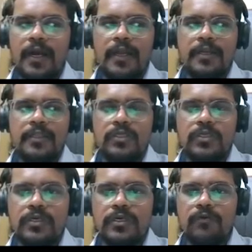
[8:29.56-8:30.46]
and
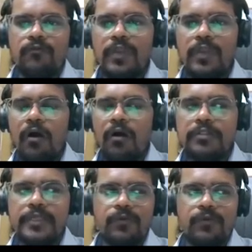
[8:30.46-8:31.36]
fill all
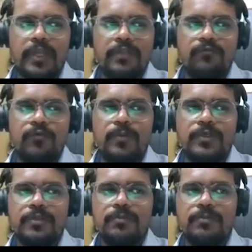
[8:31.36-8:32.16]
the required information,